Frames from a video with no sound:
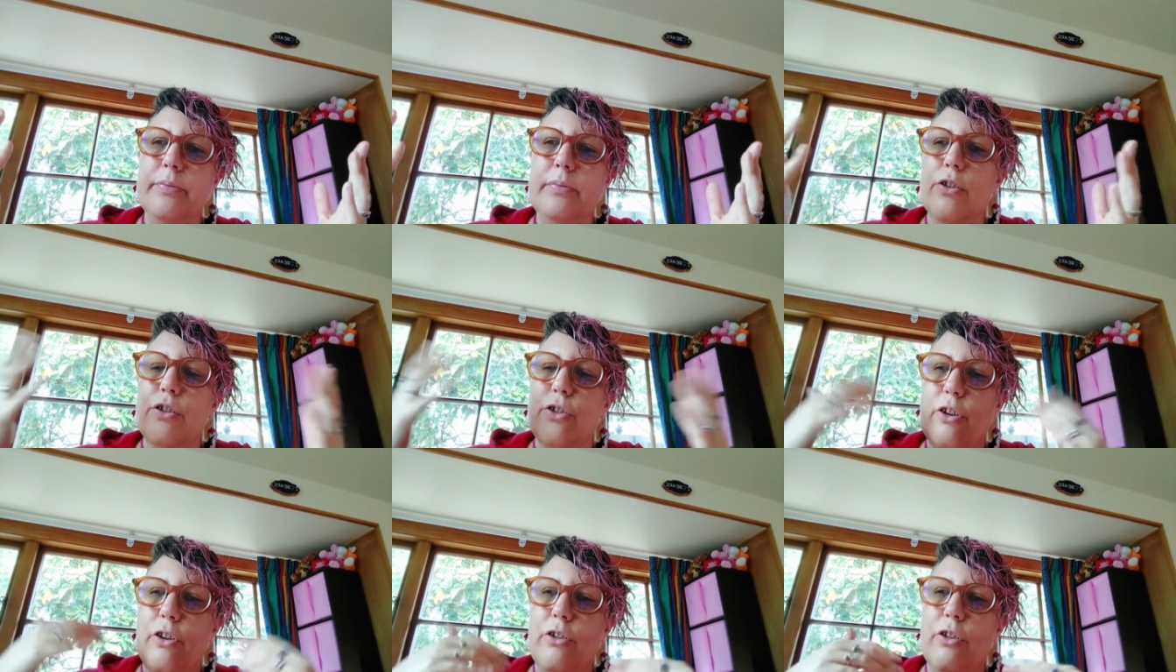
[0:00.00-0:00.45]

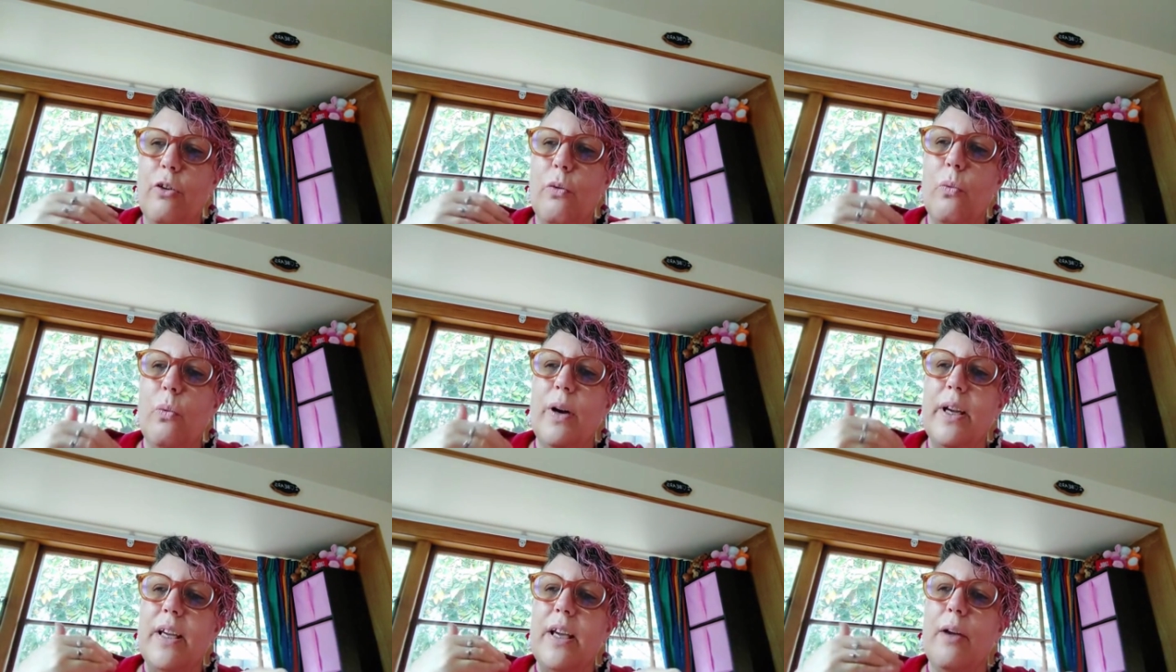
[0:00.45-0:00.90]
so
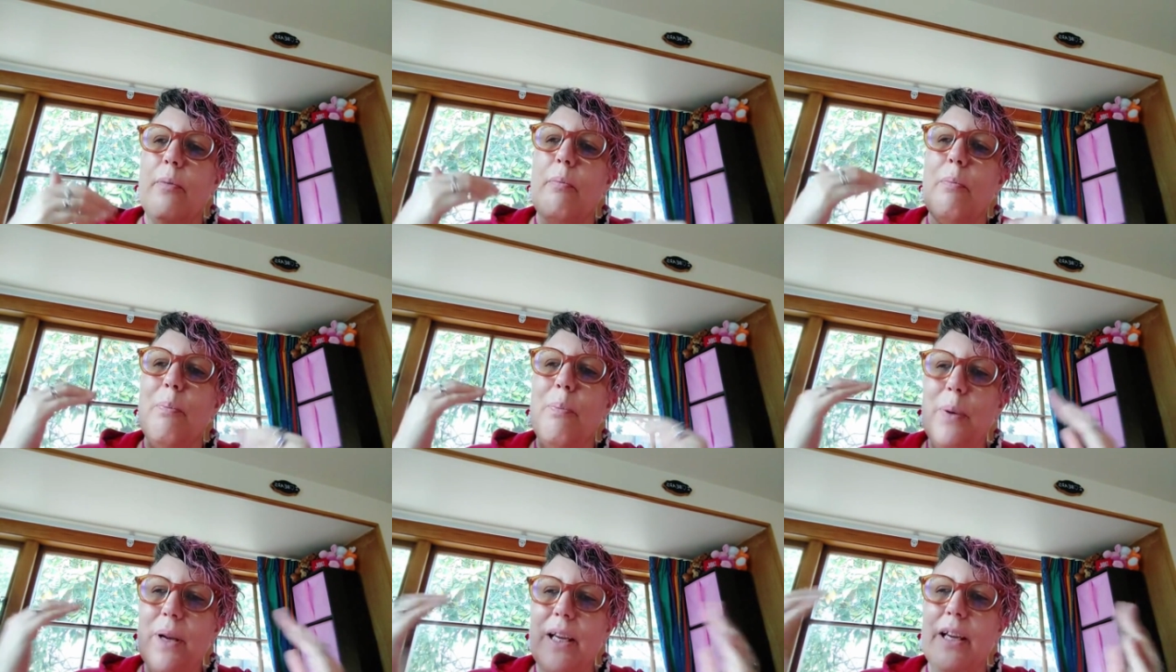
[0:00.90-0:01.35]
that we
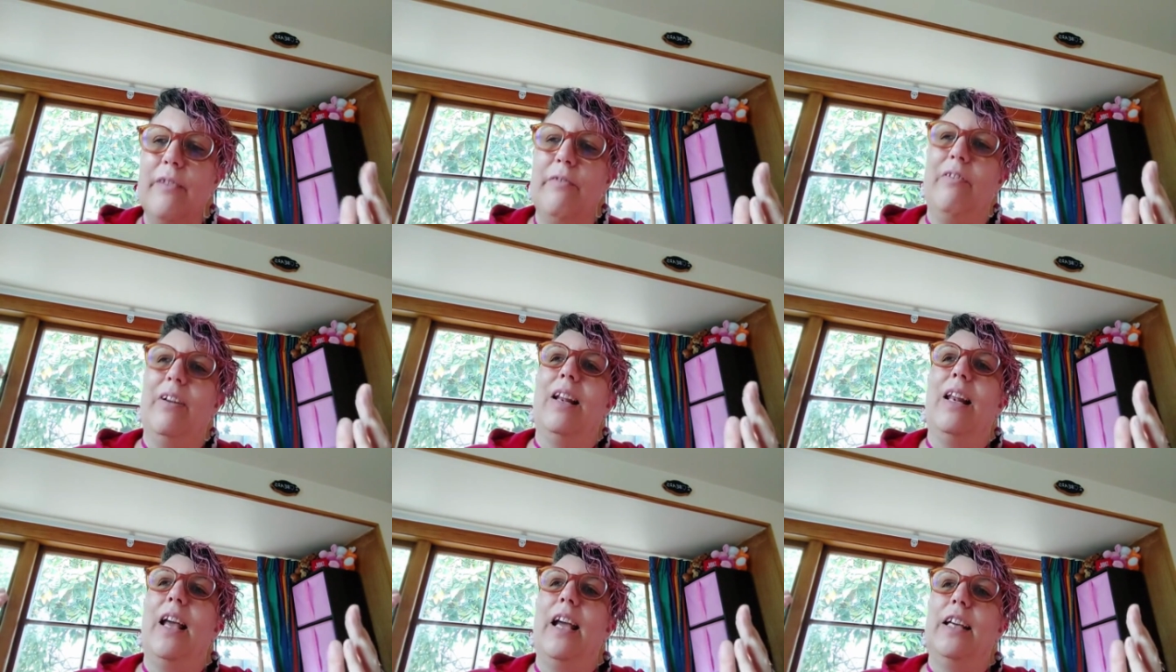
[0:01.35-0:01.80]
can be
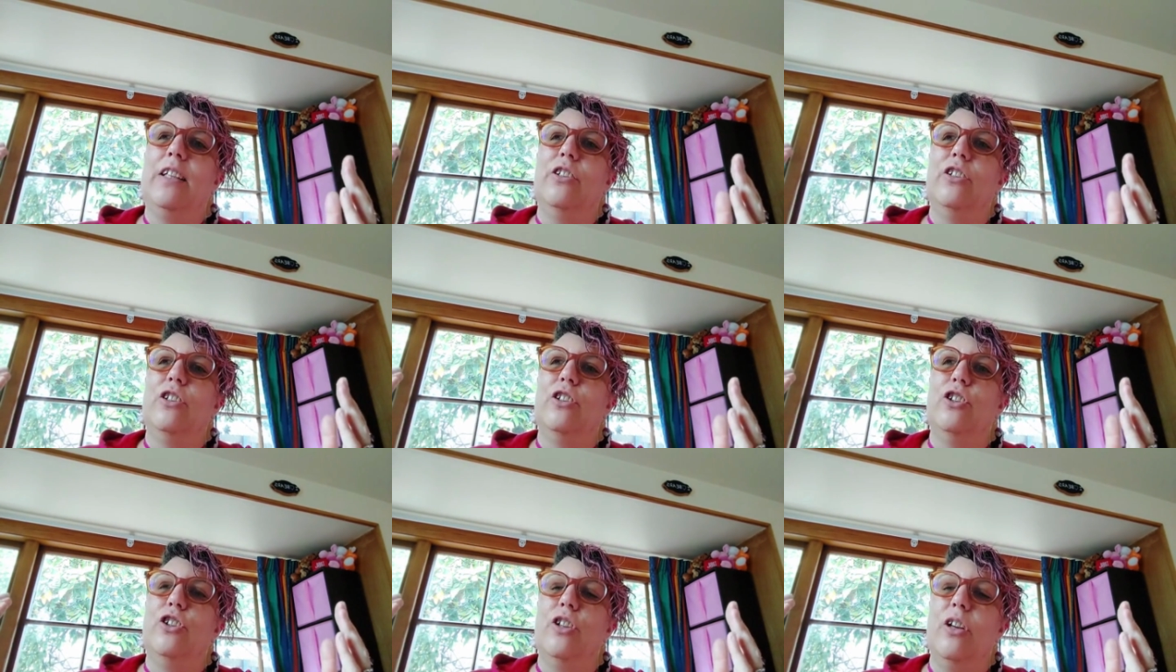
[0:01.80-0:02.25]
in
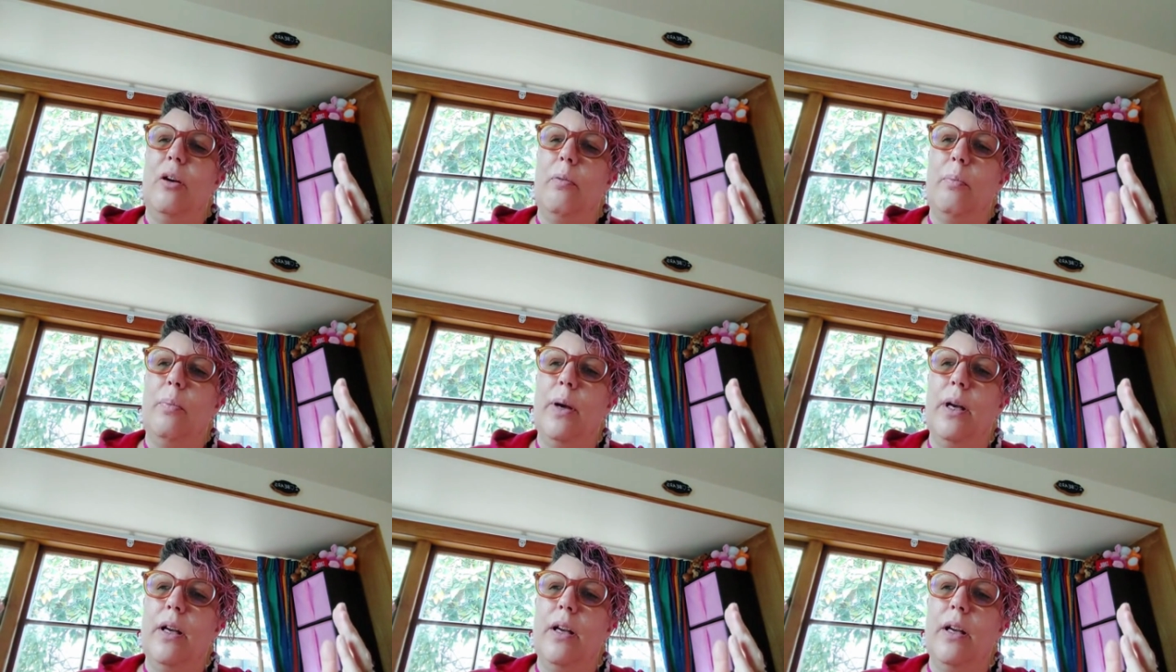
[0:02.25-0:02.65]
relationship,